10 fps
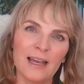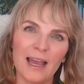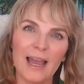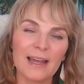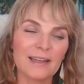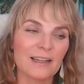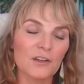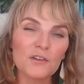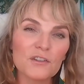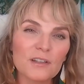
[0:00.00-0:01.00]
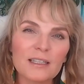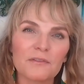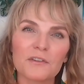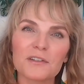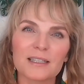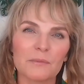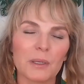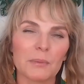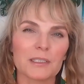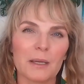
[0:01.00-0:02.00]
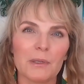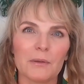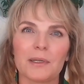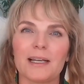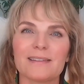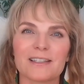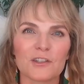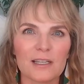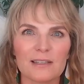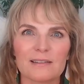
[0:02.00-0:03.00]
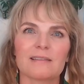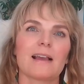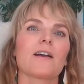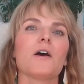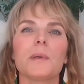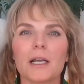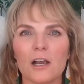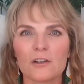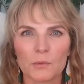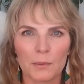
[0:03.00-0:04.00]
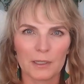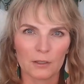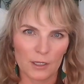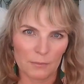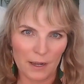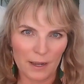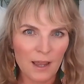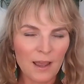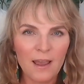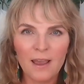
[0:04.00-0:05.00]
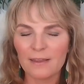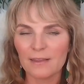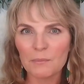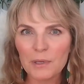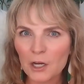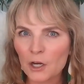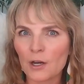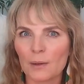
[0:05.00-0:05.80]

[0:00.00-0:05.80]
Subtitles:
And usually the first thing that people tell me when I suggest this is like, oh my gosh, you want me to look in the mirror?